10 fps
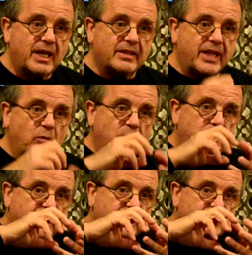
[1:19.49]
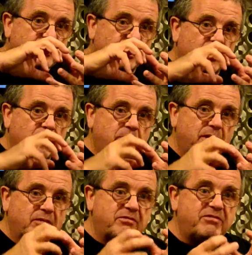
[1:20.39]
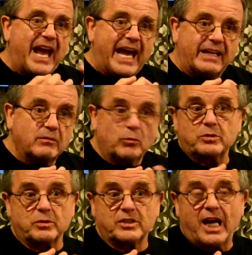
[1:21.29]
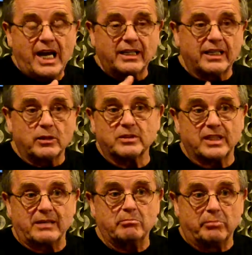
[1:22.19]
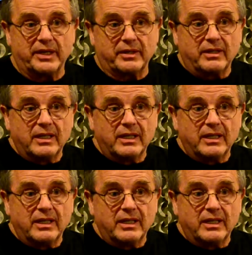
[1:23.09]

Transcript: there would be this clump of fat, which was kind of like, it was like butter.